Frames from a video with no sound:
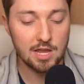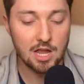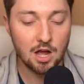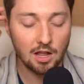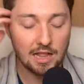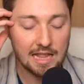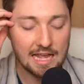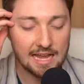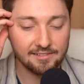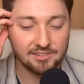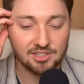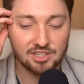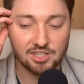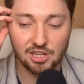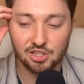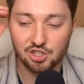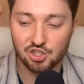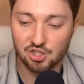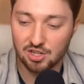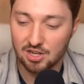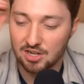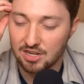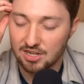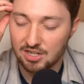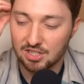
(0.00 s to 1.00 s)
We all have
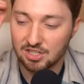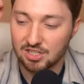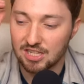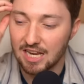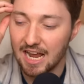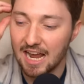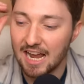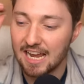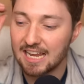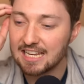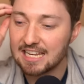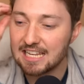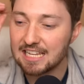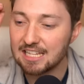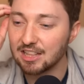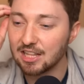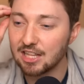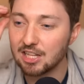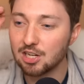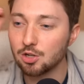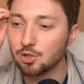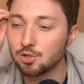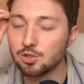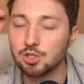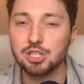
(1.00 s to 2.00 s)
such tiny
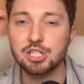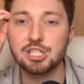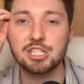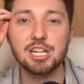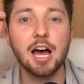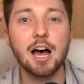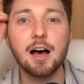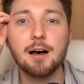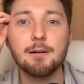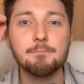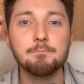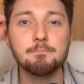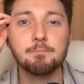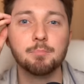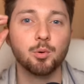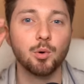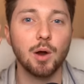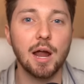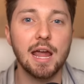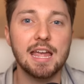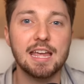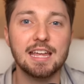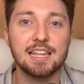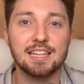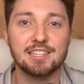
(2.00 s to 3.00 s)
little dumb
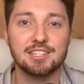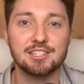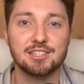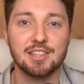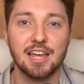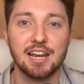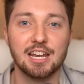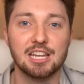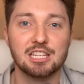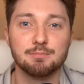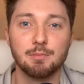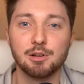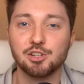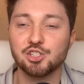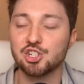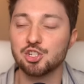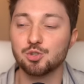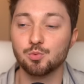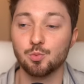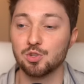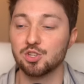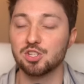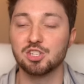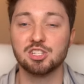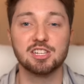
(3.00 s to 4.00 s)
brains that as much
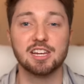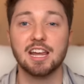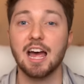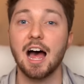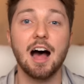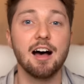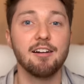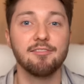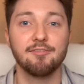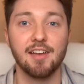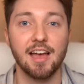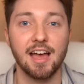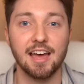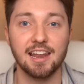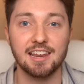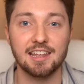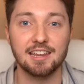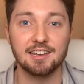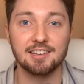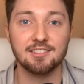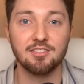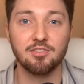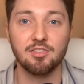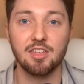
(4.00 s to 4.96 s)
as we'll scoff at it,